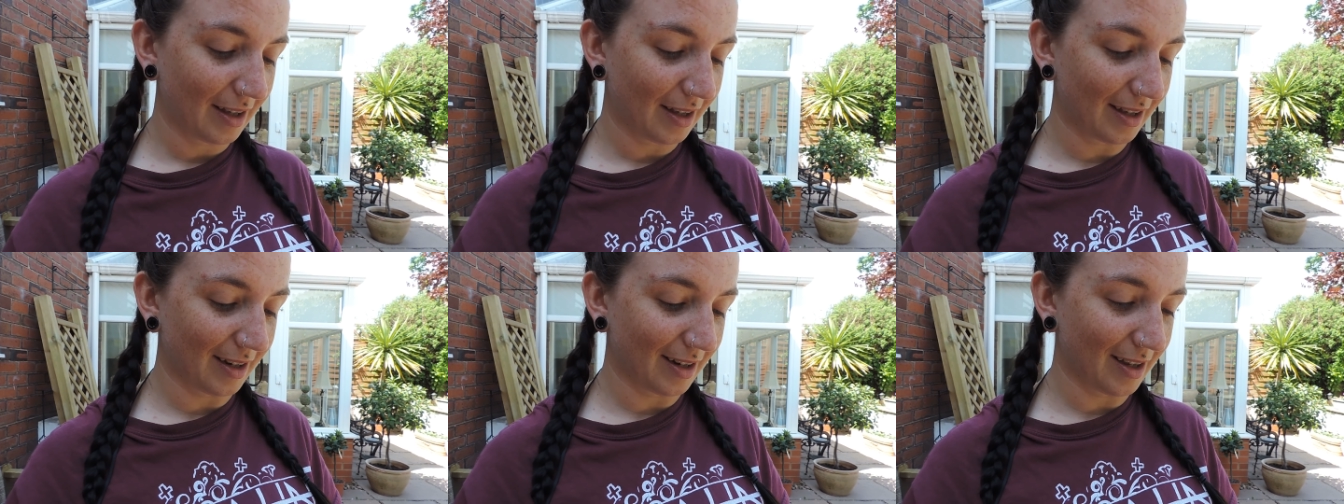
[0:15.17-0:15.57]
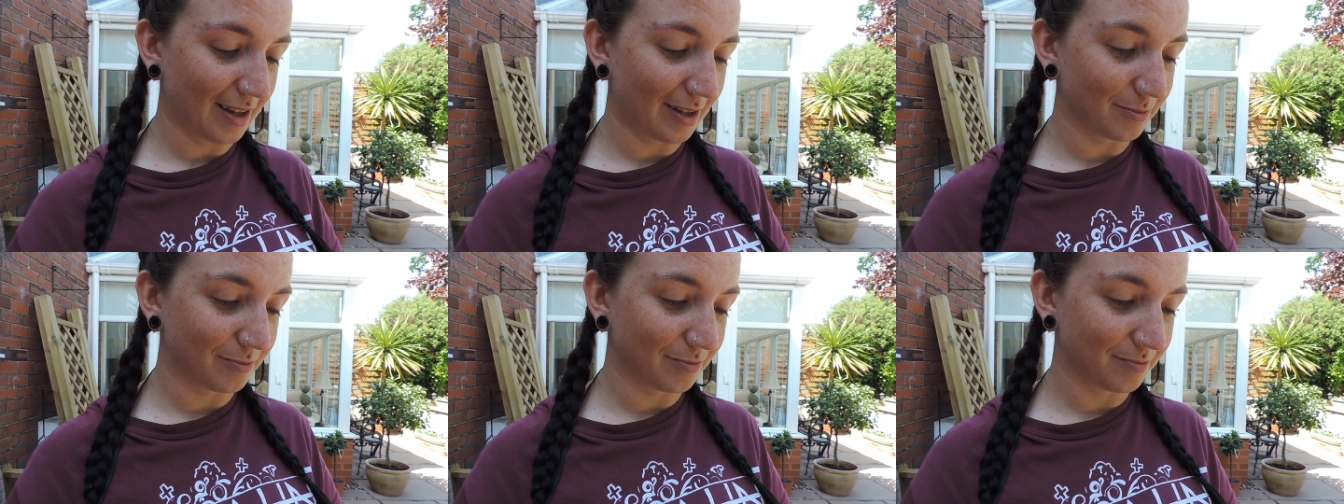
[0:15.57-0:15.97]
and
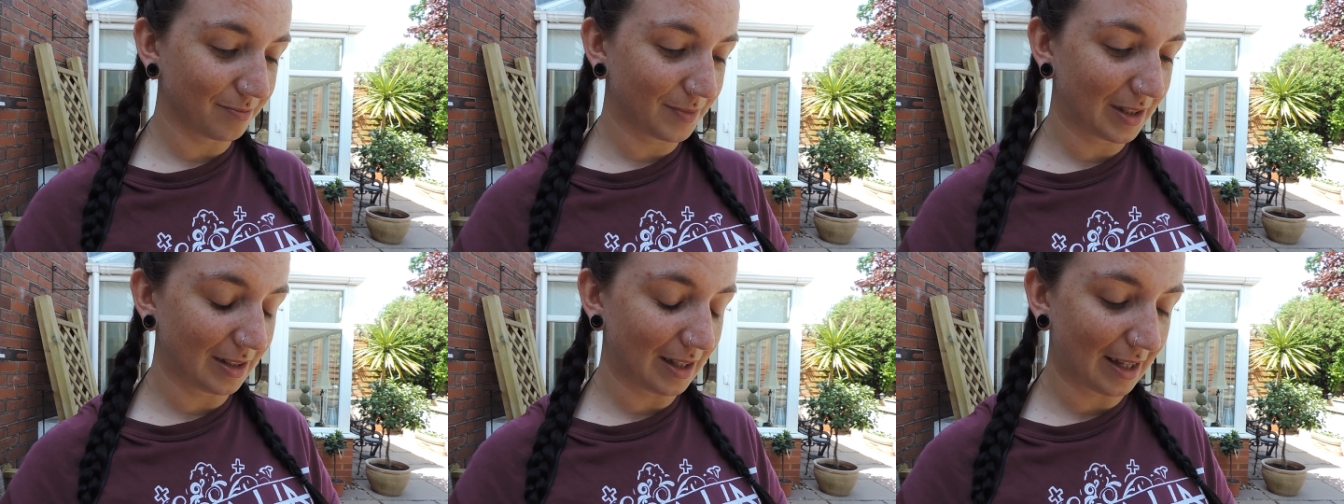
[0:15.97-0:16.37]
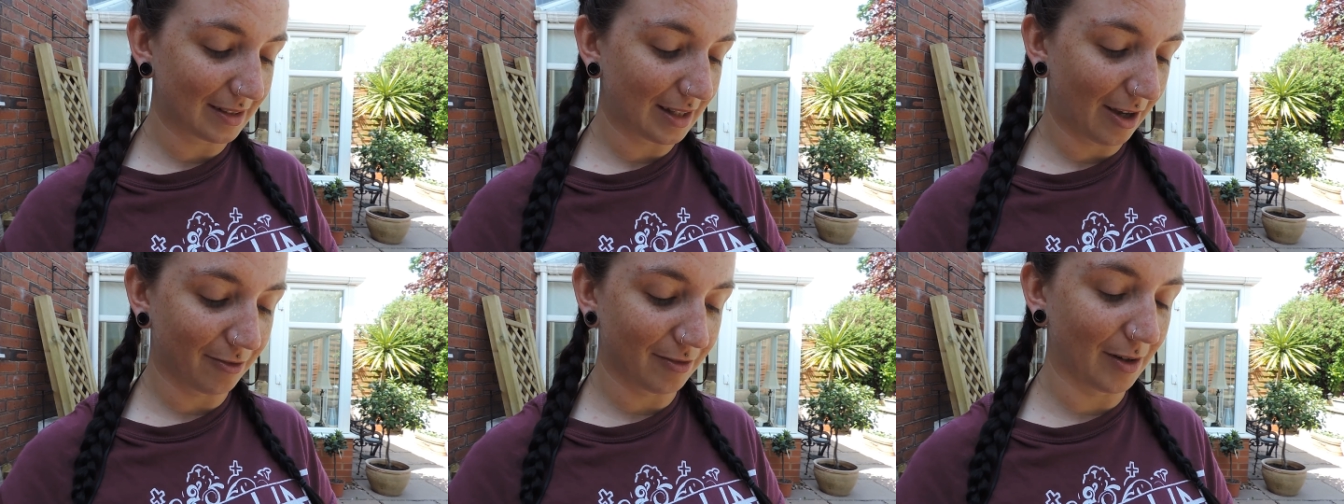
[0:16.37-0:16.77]
I'm
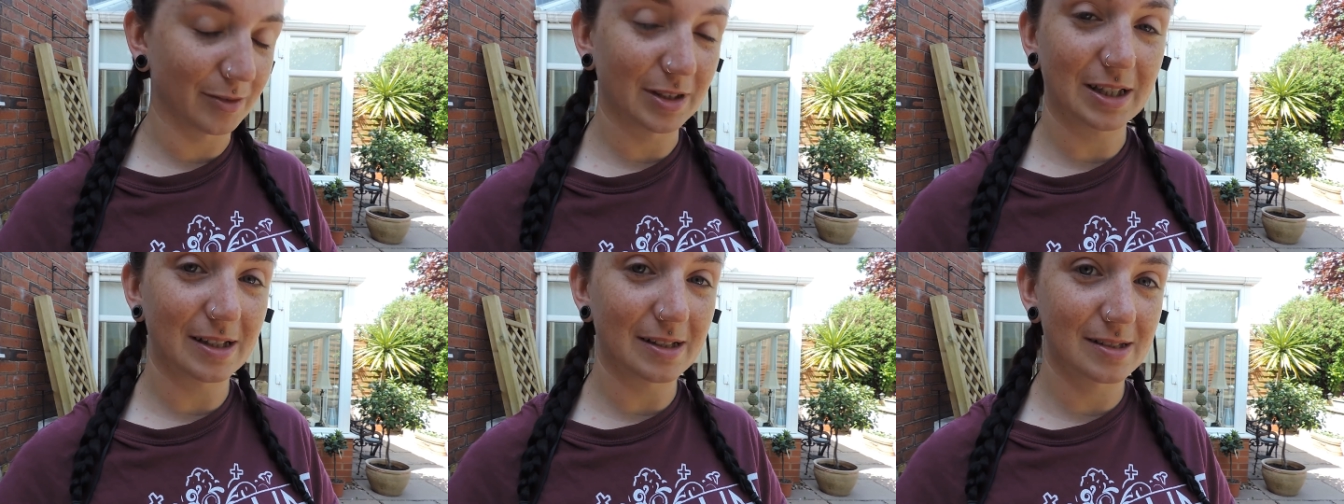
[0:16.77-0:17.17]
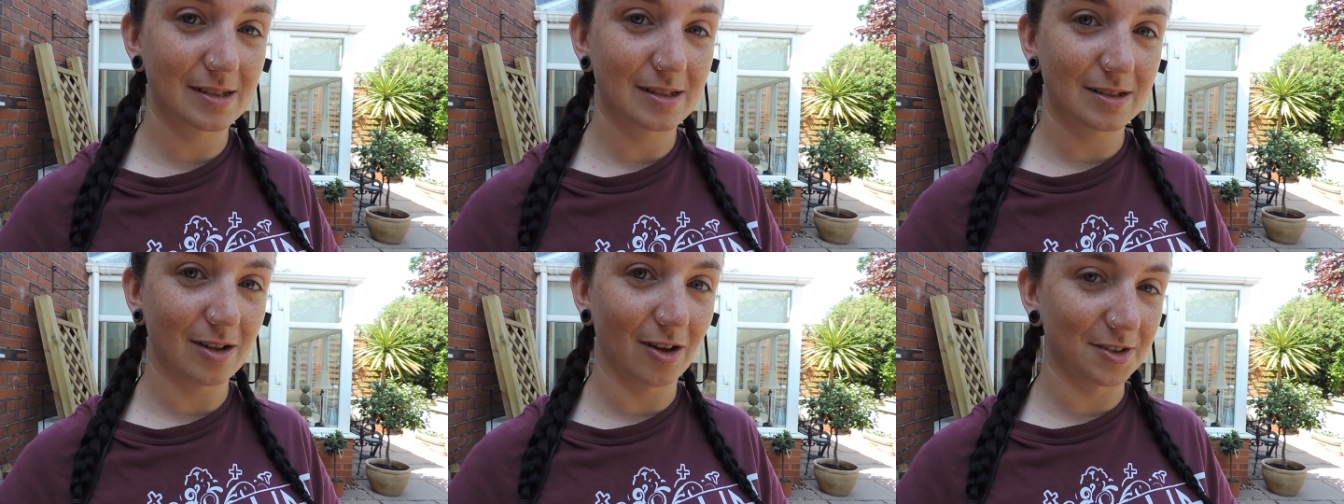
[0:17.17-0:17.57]
glad that I found
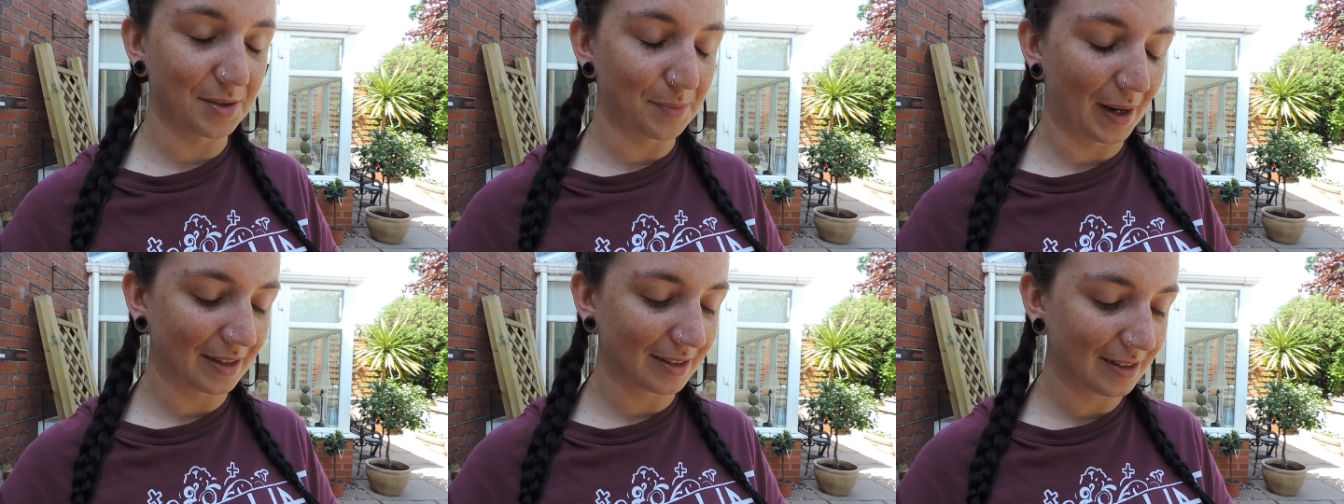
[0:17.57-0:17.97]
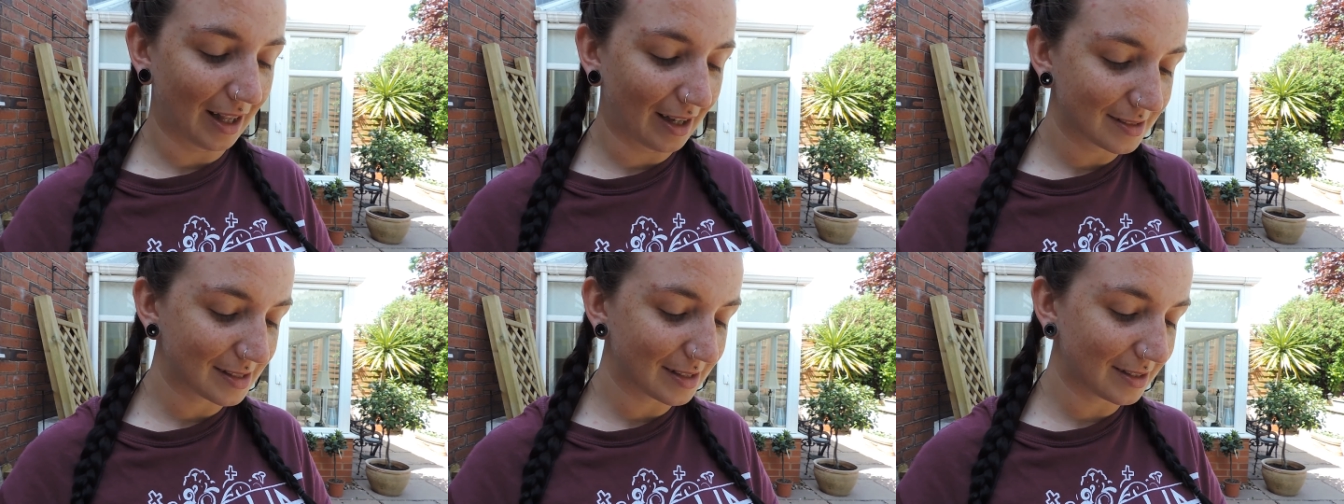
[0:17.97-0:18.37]
these on-demand
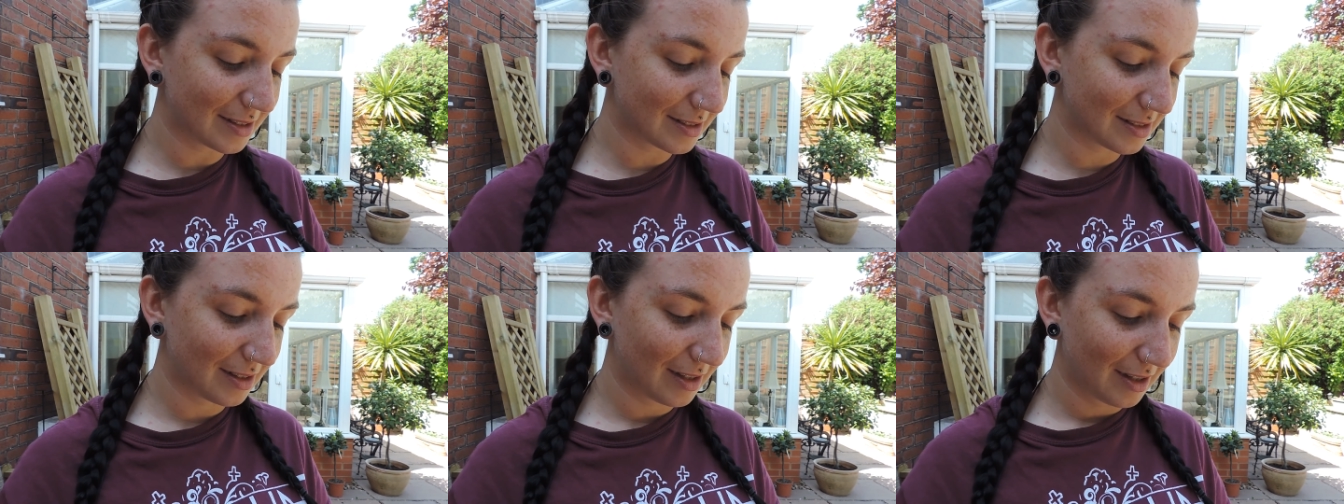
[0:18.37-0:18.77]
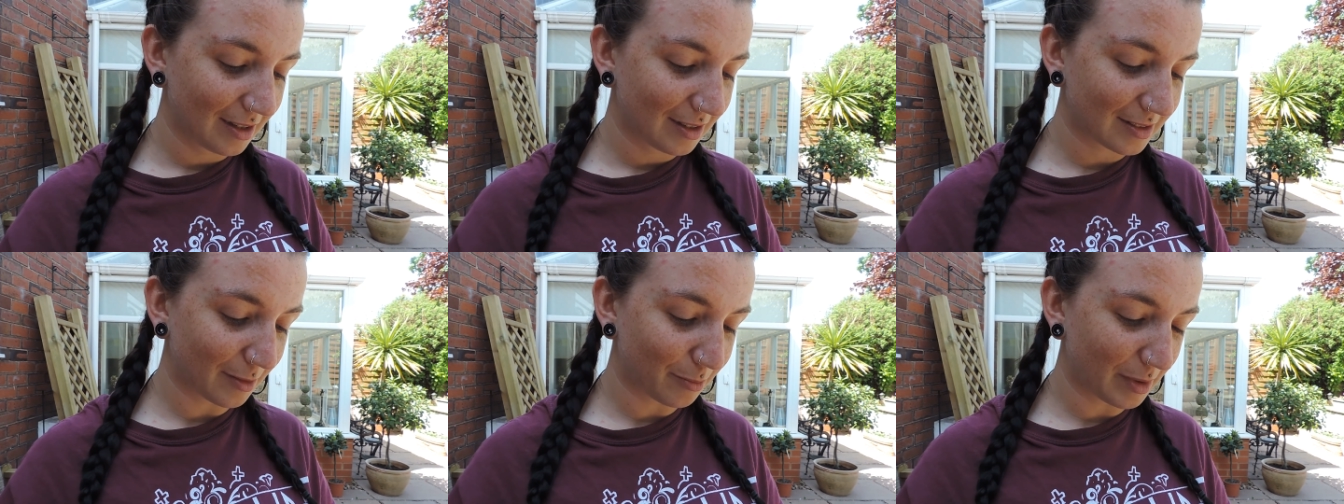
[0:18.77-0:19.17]
classes
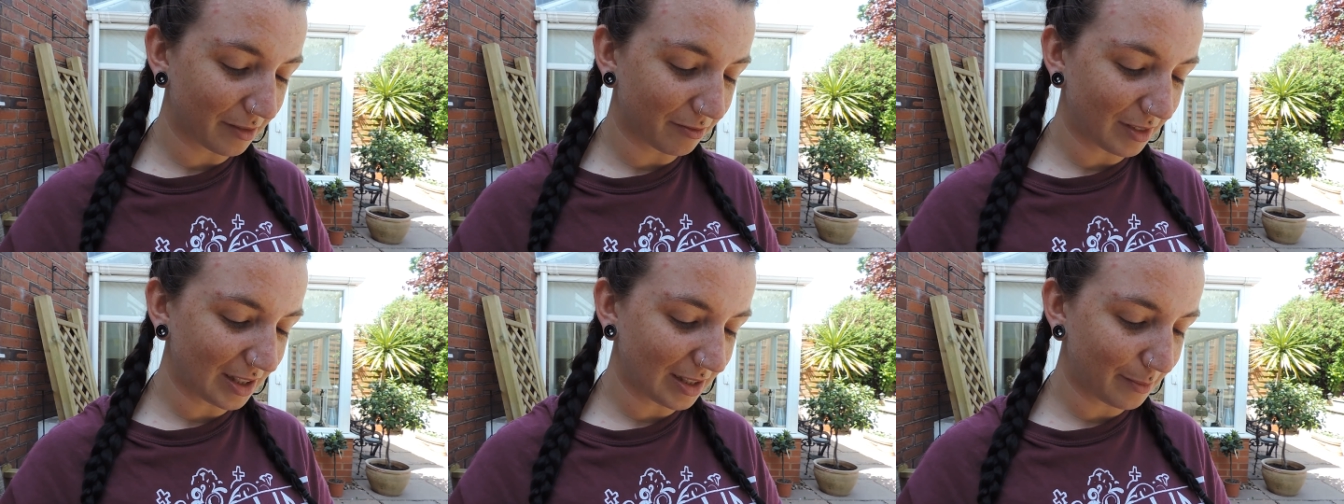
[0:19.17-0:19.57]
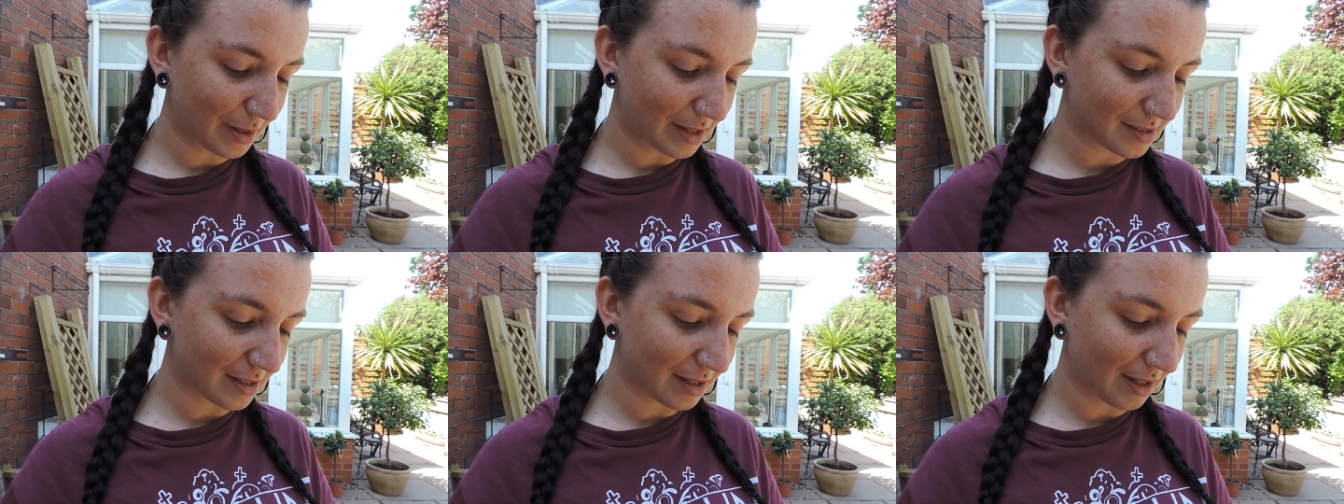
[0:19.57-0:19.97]
because I've been really
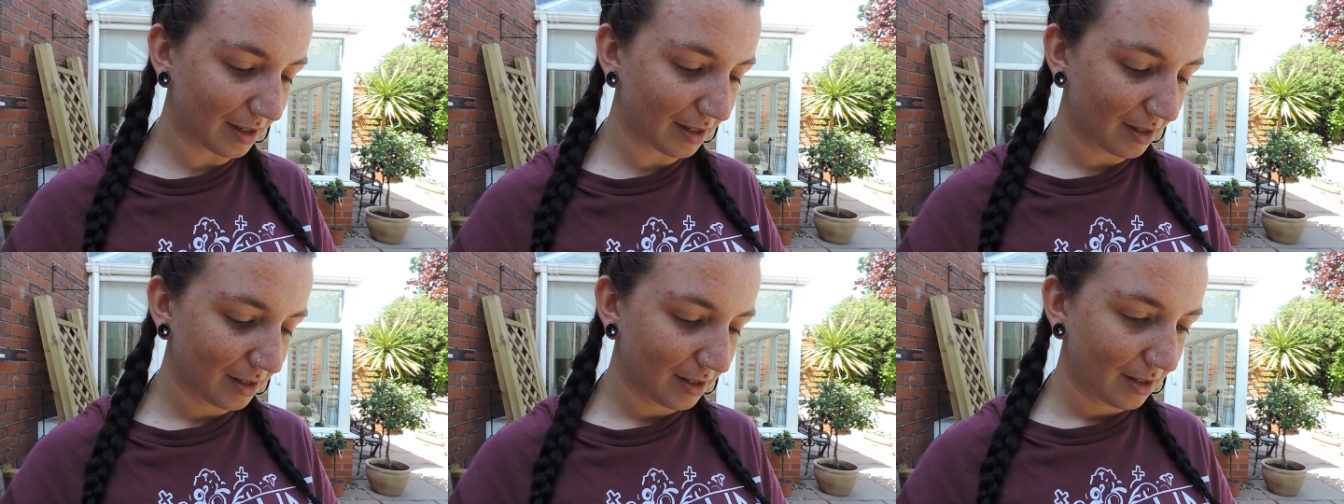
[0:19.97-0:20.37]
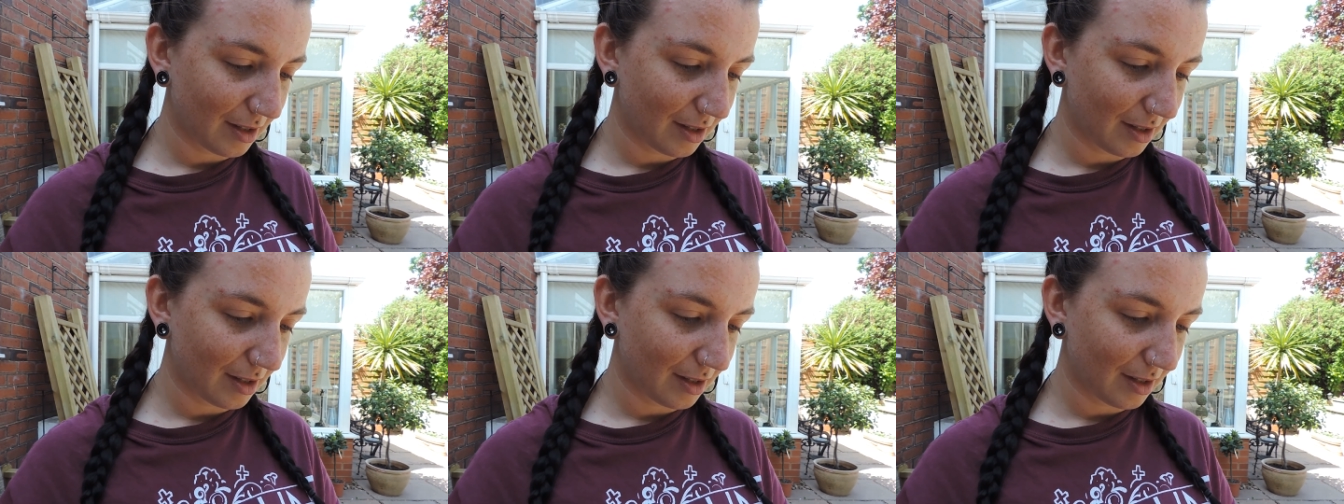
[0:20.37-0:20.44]
missing it.